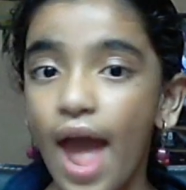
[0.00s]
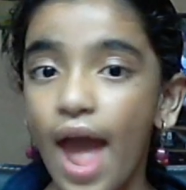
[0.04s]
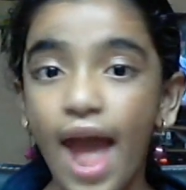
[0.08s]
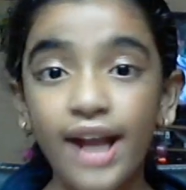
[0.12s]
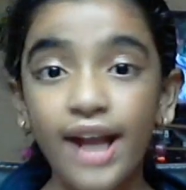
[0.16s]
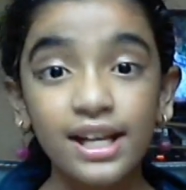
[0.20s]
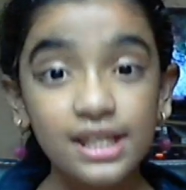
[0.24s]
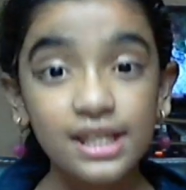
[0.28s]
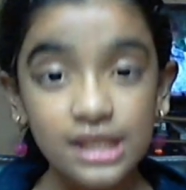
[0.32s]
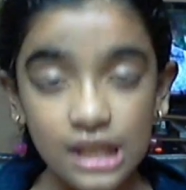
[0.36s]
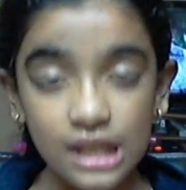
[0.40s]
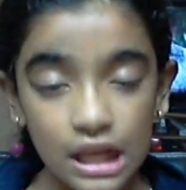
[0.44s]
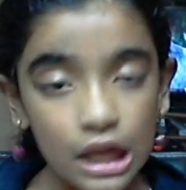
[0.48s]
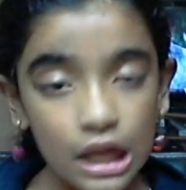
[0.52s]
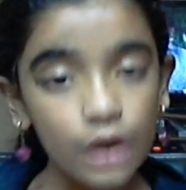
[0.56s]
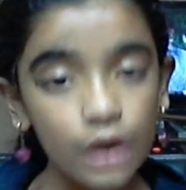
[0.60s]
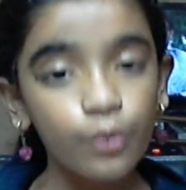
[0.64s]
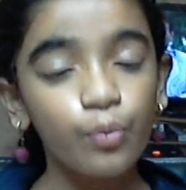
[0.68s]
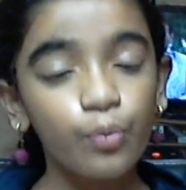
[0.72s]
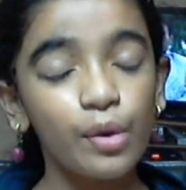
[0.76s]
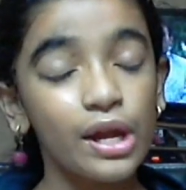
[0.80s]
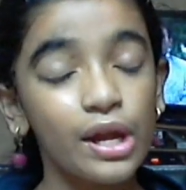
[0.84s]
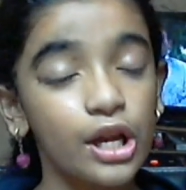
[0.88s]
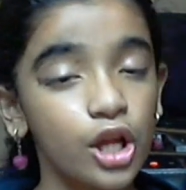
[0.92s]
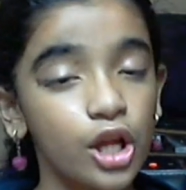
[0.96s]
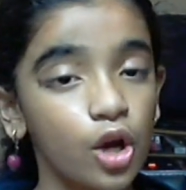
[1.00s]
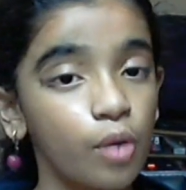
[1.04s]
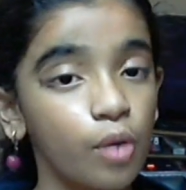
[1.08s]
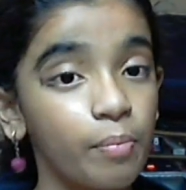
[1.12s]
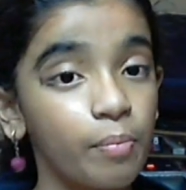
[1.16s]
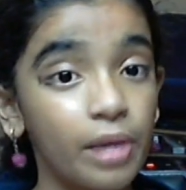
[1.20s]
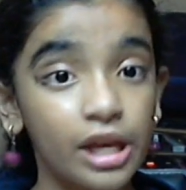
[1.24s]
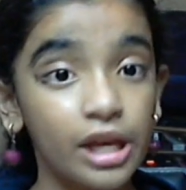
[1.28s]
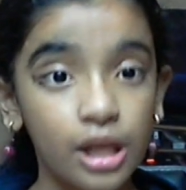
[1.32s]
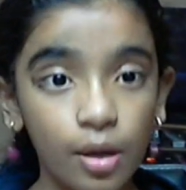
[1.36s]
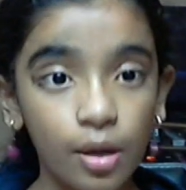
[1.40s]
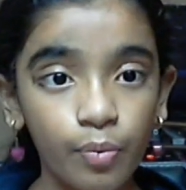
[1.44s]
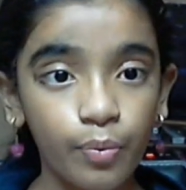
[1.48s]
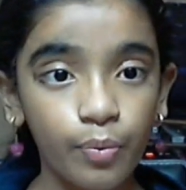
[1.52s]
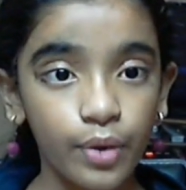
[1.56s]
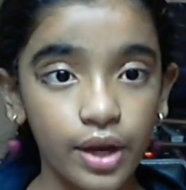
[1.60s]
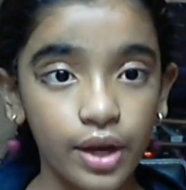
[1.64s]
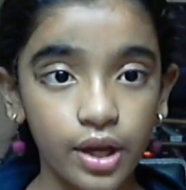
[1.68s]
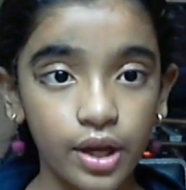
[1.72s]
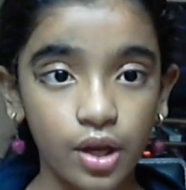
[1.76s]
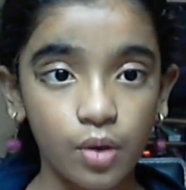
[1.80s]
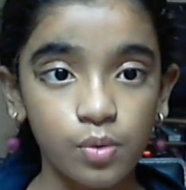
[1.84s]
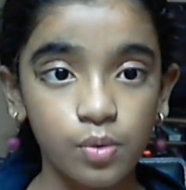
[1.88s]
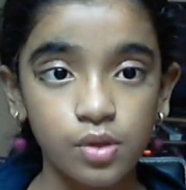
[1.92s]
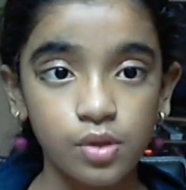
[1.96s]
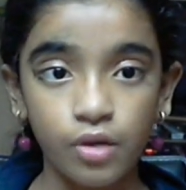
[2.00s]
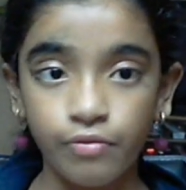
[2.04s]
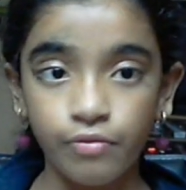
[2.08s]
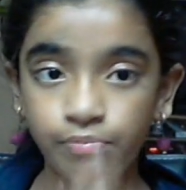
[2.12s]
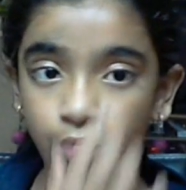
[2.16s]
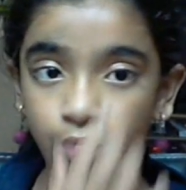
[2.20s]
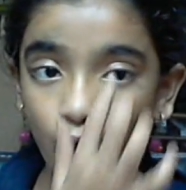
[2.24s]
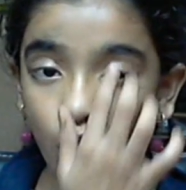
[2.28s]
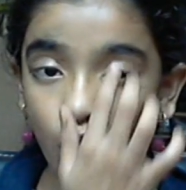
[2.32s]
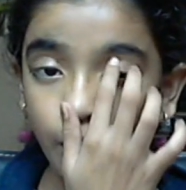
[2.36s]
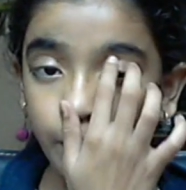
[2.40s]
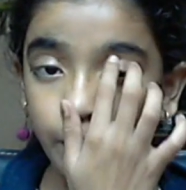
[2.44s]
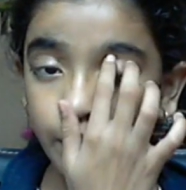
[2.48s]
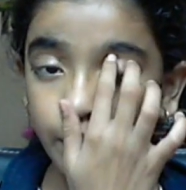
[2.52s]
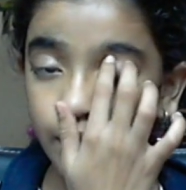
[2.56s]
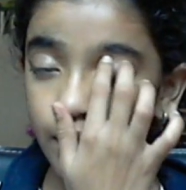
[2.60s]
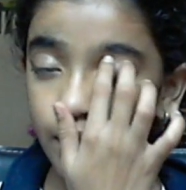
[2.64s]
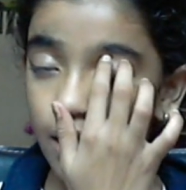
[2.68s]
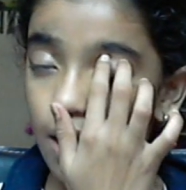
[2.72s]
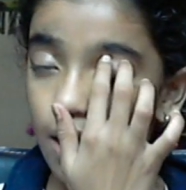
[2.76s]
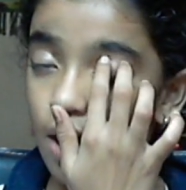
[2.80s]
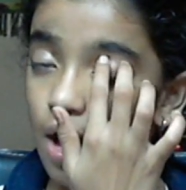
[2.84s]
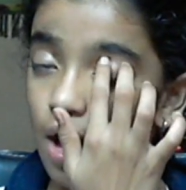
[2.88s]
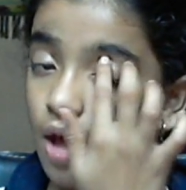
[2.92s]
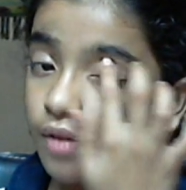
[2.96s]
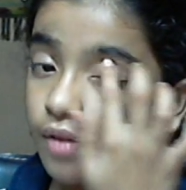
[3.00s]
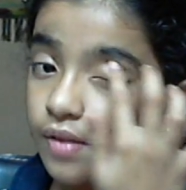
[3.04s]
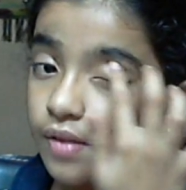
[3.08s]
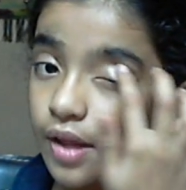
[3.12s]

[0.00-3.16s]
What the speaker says: the excellent makeup videos of Barbie,